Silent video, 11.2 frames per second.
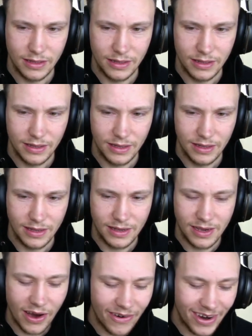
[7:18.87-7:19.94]
Sure.
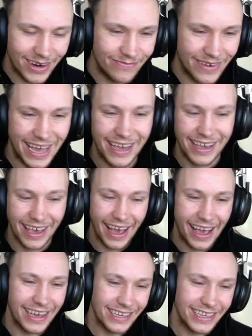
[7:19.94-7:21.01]
Go on, my guy.